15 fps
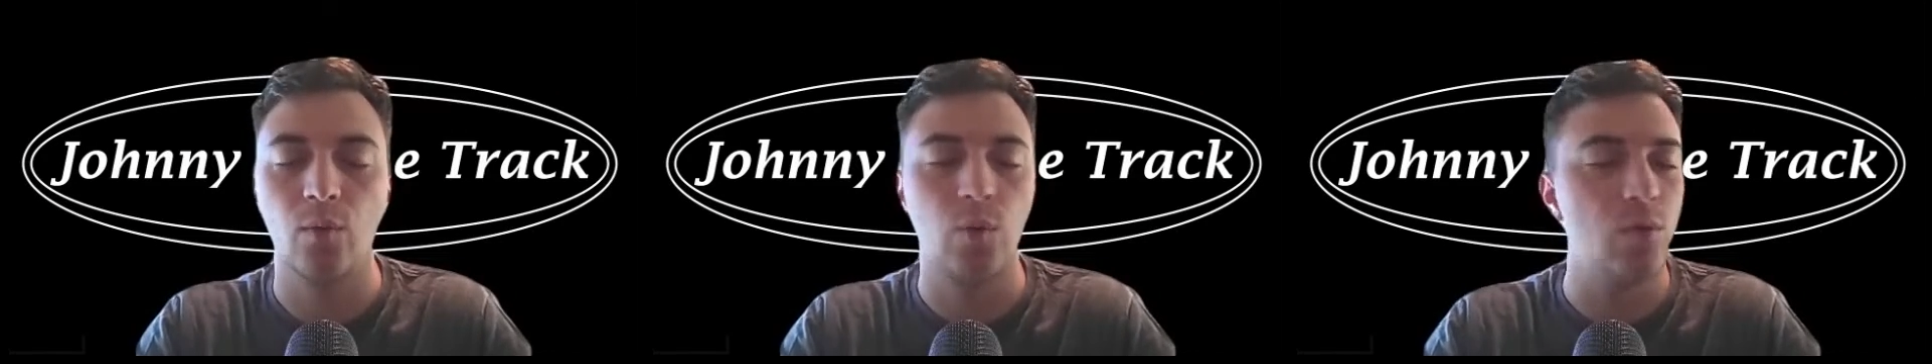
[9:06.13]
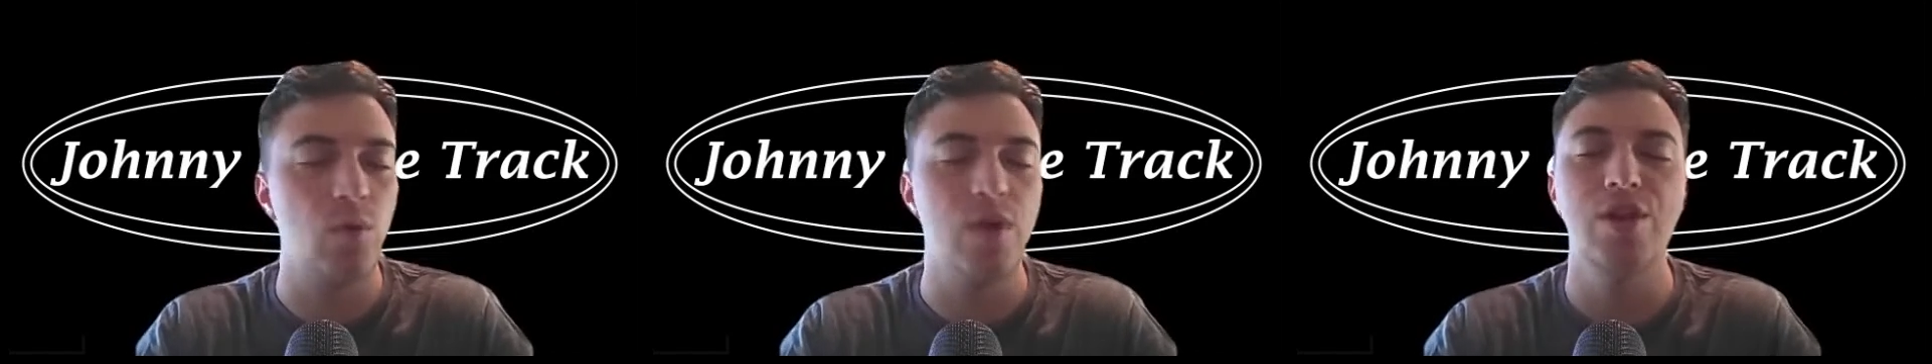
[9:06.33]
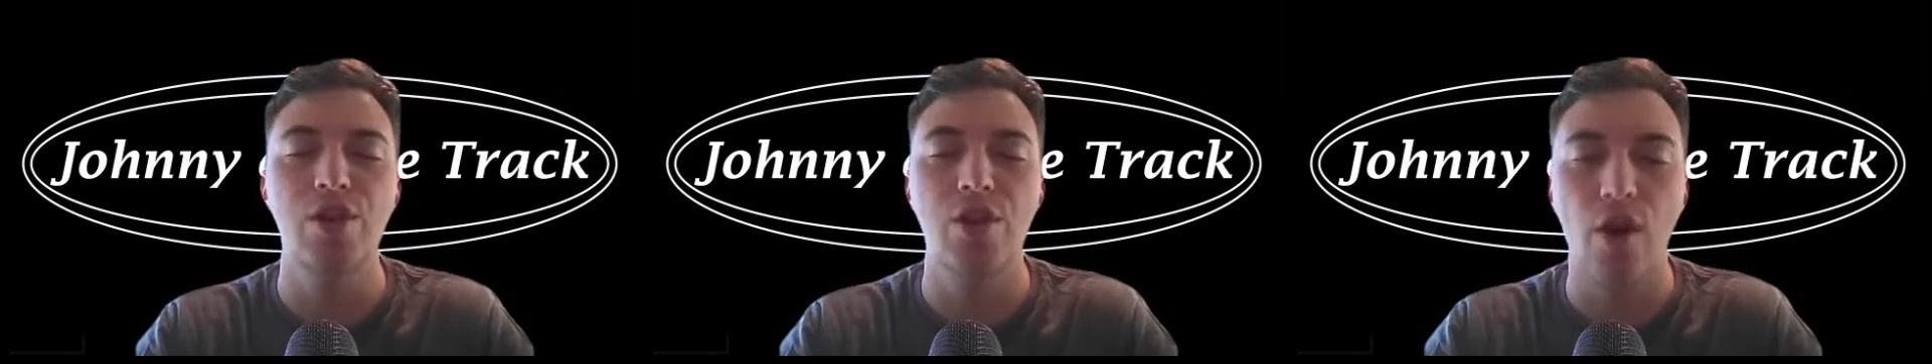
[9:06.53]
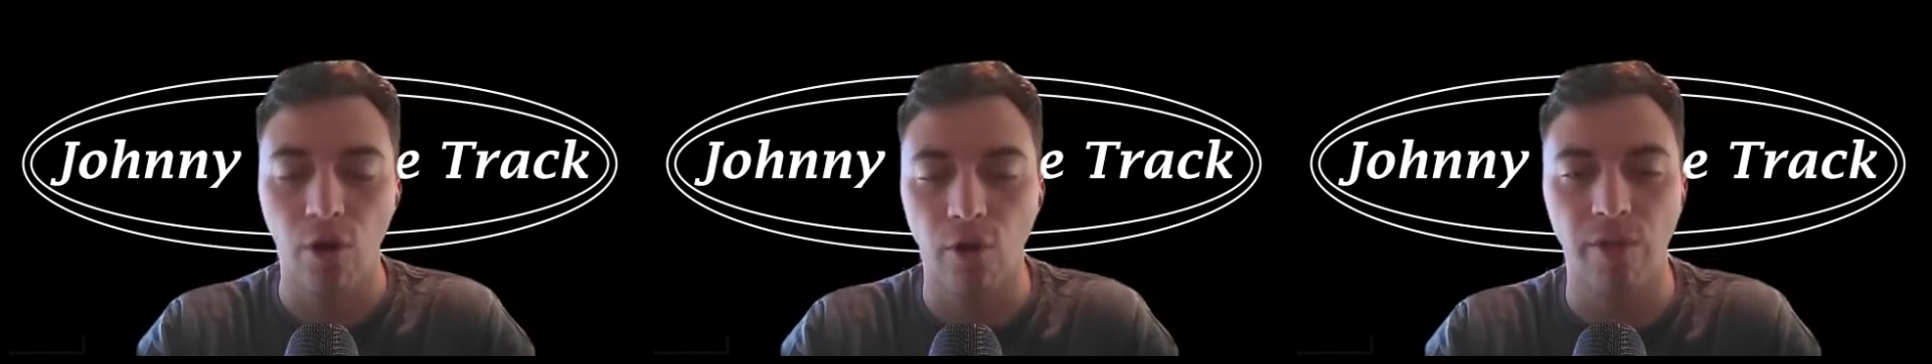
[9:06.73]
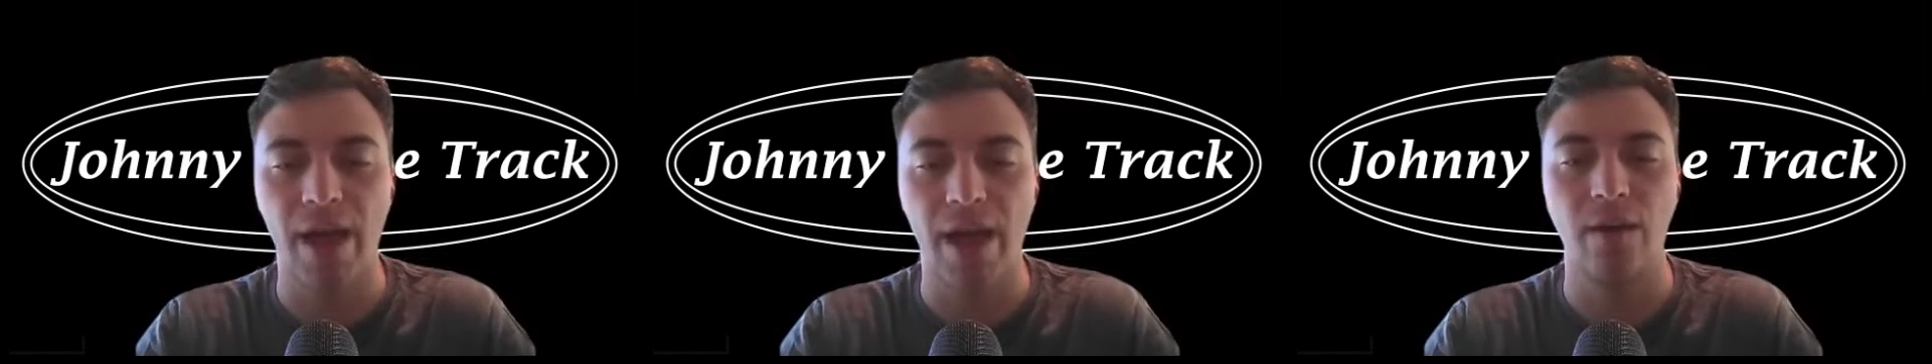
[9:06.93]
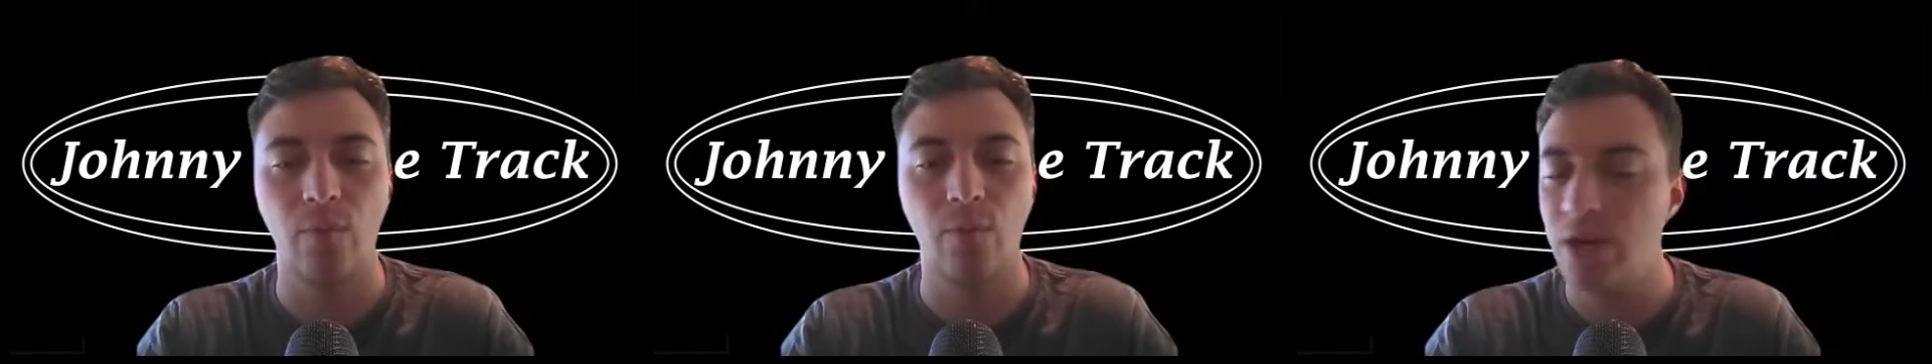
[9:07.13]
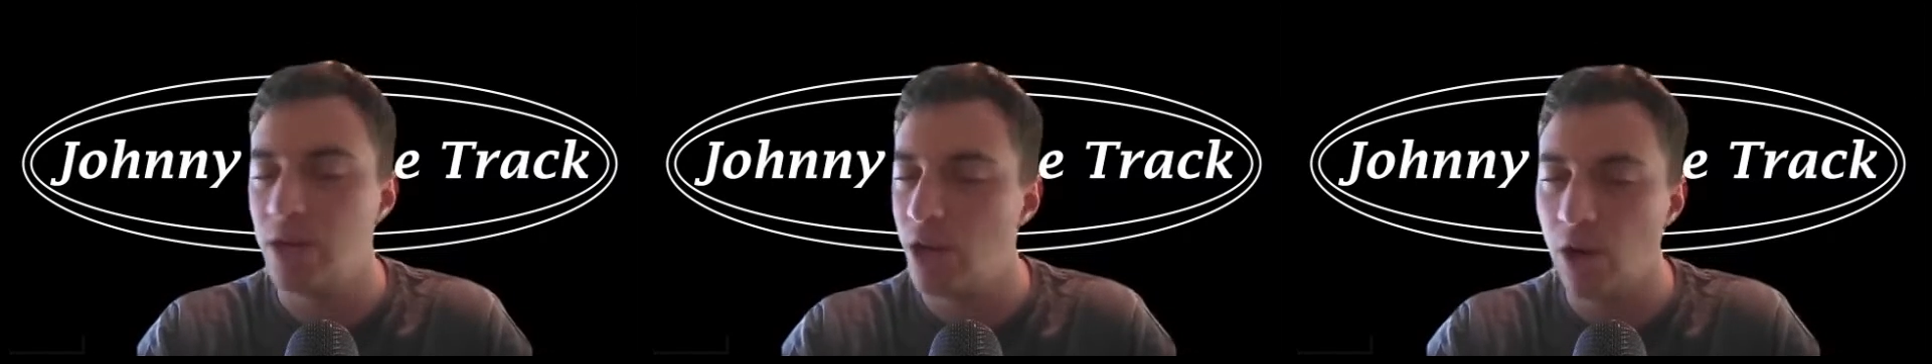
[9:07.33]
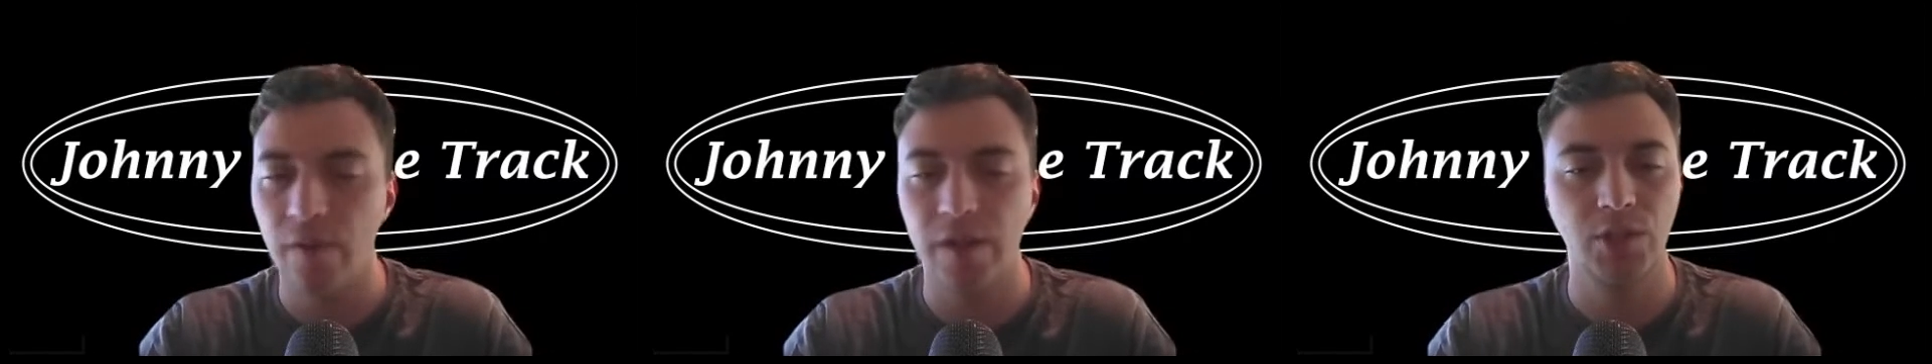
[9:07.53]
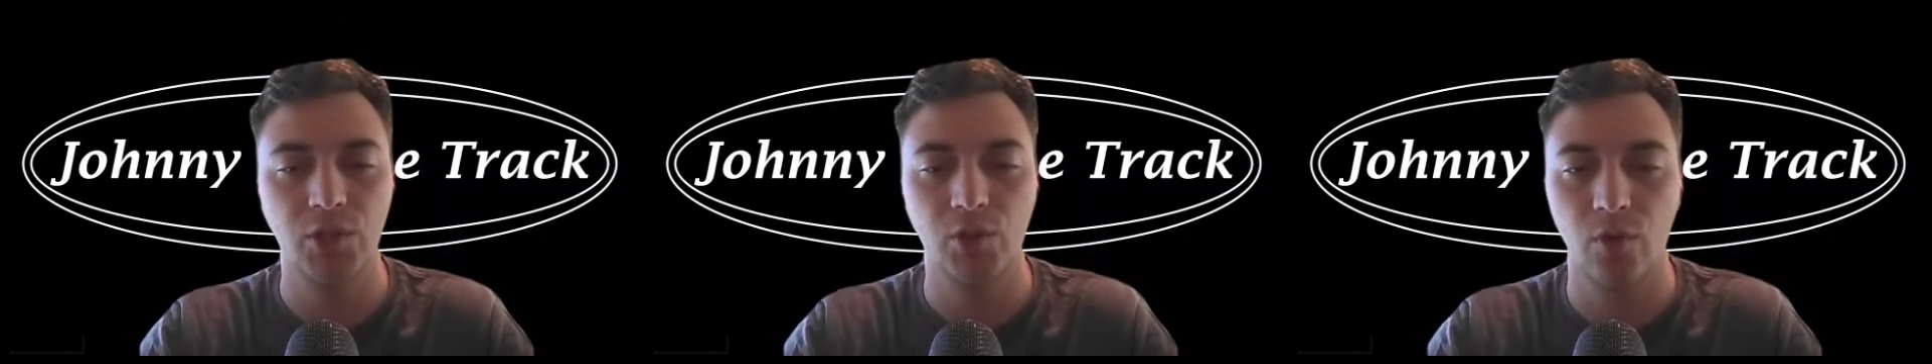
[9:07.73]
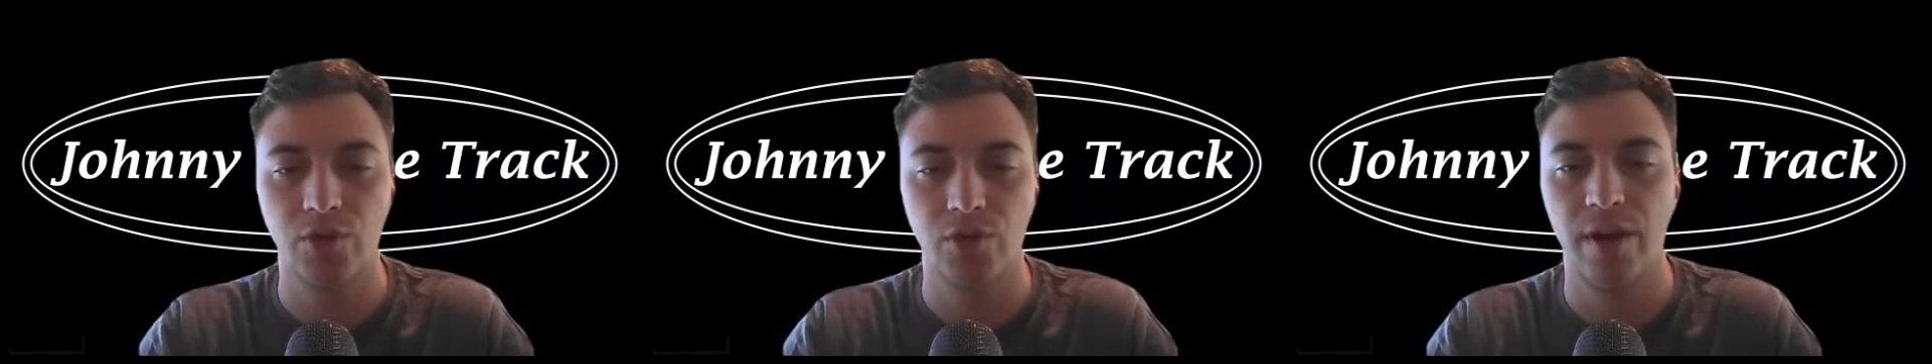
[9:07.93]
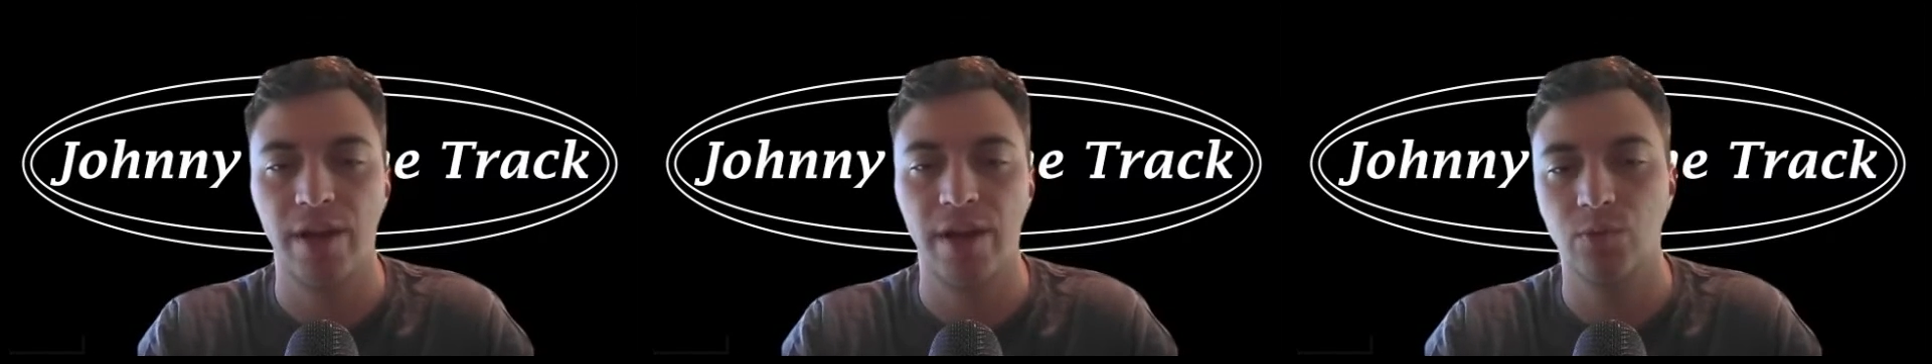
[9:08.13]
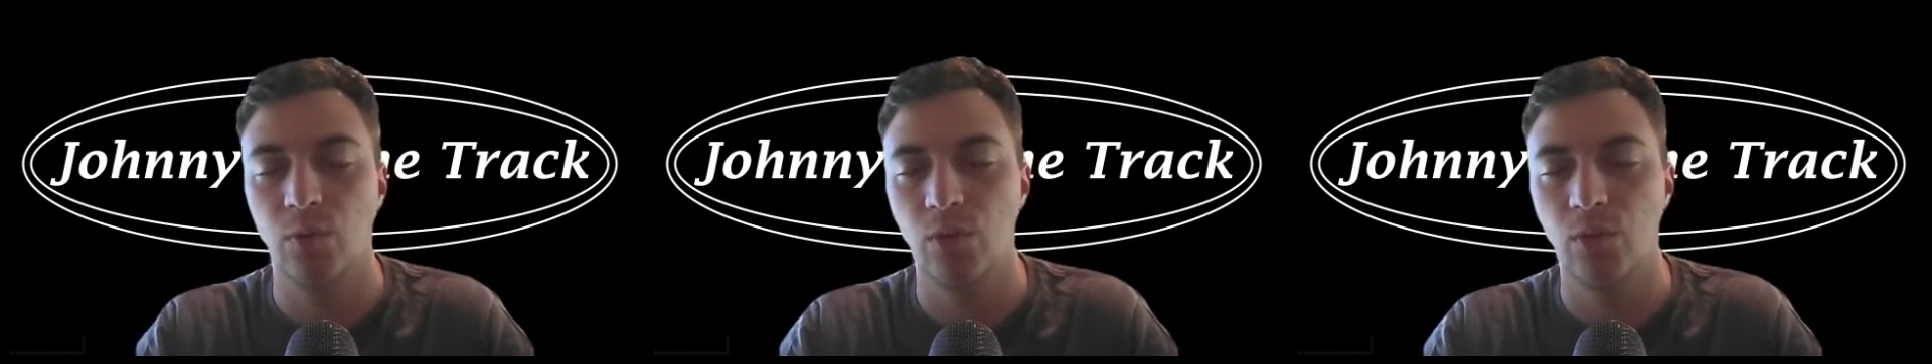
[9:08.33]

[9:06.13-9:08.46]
We know that. We know that short tracks